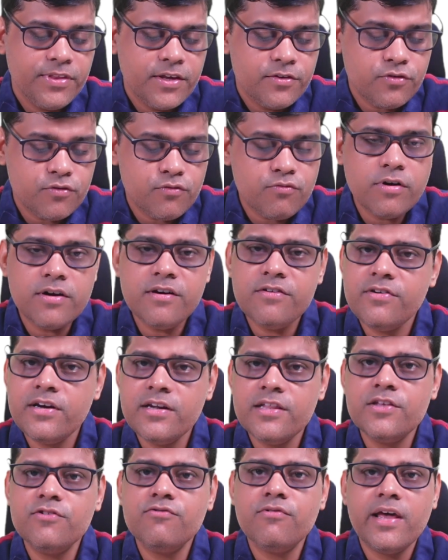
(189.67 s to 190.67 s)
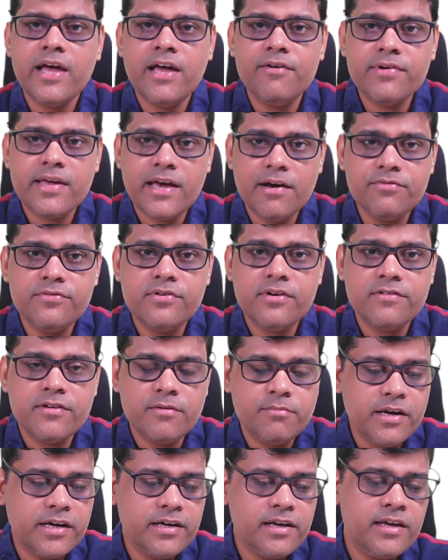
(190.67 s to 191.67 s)
So to understand this one, I have captured
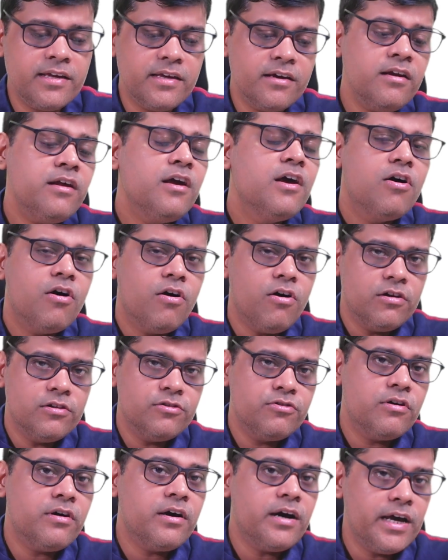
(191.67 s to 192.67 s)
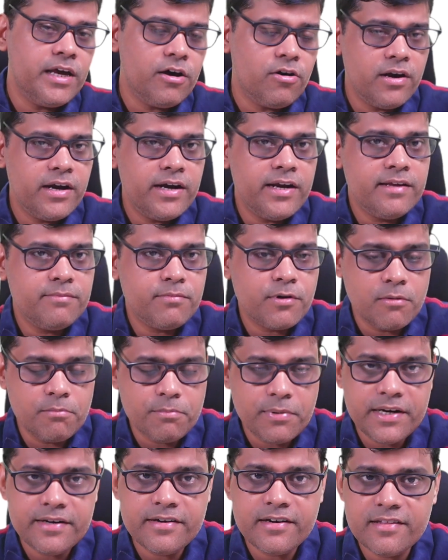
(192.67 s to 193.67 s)
some data here, although I already
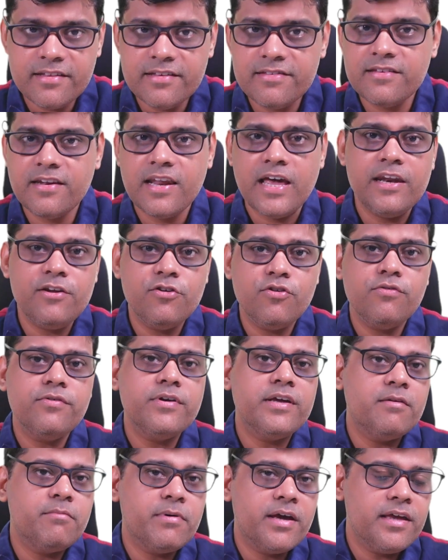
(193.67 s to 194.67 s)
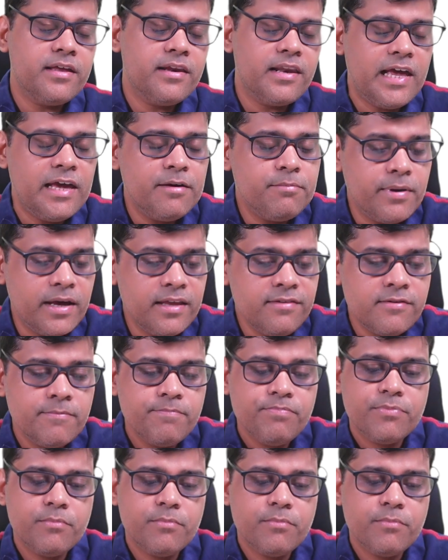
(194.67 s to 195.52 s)
completed this scenario in my live batch,